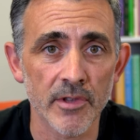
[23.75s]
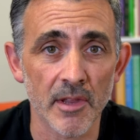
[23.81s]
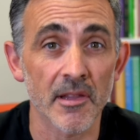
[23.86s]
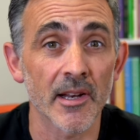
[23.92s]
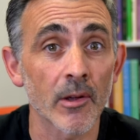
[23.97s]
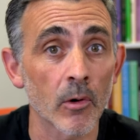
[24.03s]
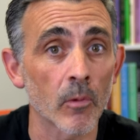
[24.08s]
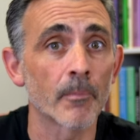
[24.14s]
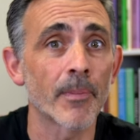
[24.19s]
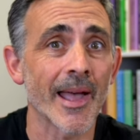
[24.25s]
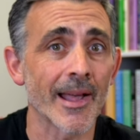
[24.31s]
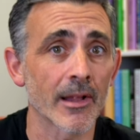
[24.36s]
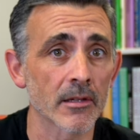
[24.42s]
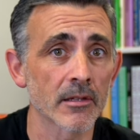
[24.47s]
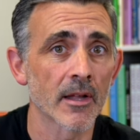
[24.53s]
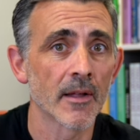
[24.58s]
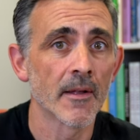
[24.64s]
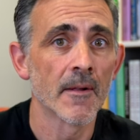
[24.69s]
That's a little
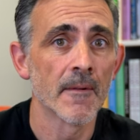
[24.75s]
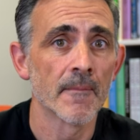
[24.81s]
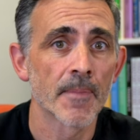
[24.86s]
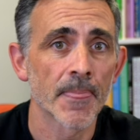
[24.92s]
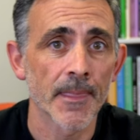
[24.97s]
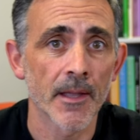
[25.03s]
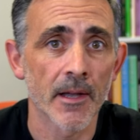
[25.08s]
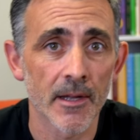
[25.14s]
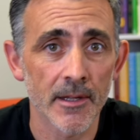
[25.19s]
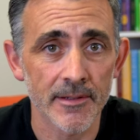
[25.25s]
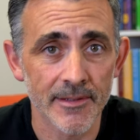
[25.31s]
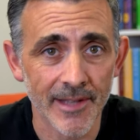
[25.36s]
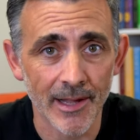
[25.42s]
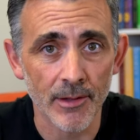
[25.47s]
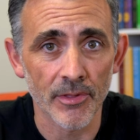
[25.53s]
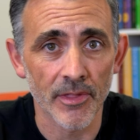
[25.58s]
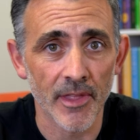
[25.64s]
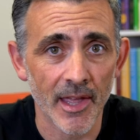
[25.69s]
bell uh,
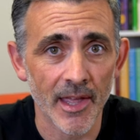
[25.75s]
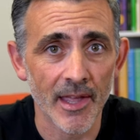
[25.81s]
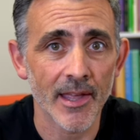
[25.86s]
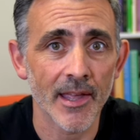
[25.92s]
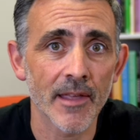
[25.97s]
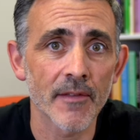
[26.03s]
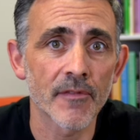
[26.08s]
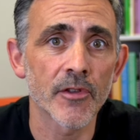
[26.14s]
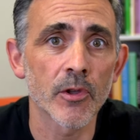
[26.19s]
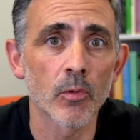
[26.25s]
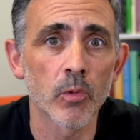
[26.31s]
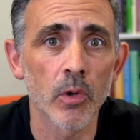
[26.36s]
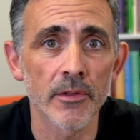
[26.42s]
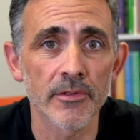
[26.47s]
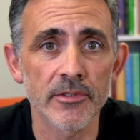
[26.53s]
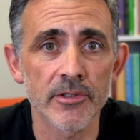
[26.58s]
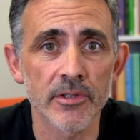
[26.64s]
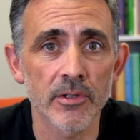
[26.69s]
down there if you
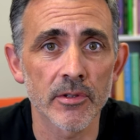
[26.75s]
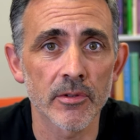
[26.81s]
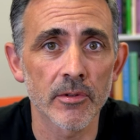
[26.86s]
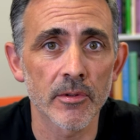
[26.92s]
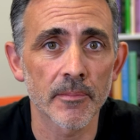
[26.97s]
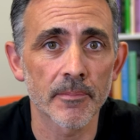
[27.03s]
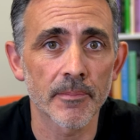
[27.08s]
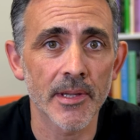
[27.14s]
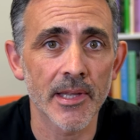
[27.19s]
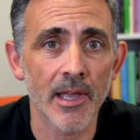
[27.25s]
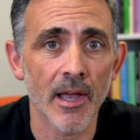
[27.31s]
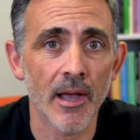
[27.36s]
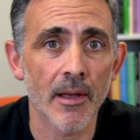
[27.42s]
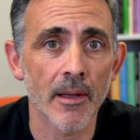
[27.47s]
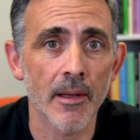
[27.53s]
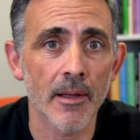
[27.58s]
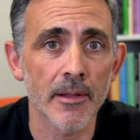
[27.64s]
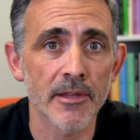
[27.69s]
want to be uh,